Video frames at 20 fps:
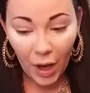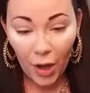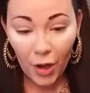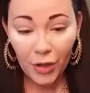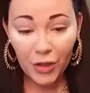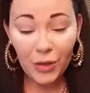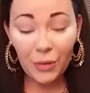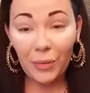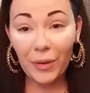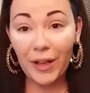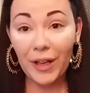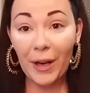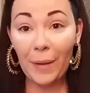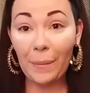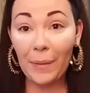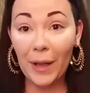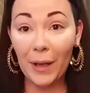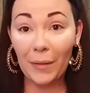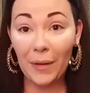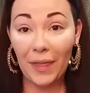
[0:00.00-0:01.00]
So we're going to
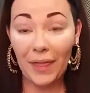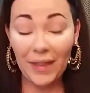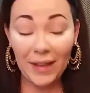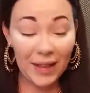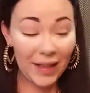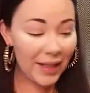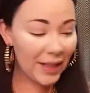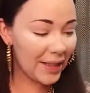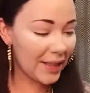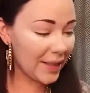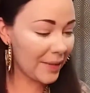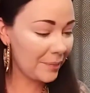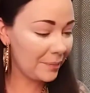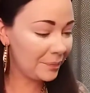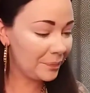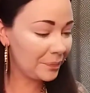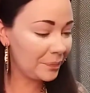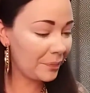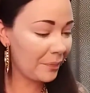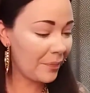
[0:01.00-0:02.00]
play with this.
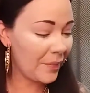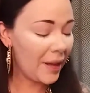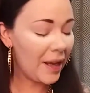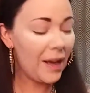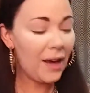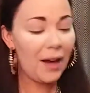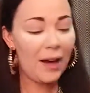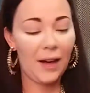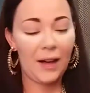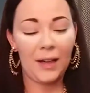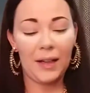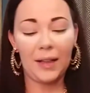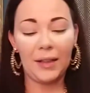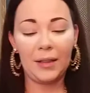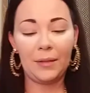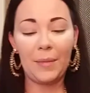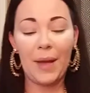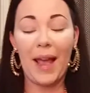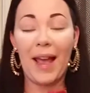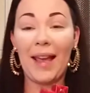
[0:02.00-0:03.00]

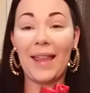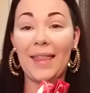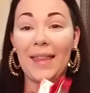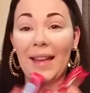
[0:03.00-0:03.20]
And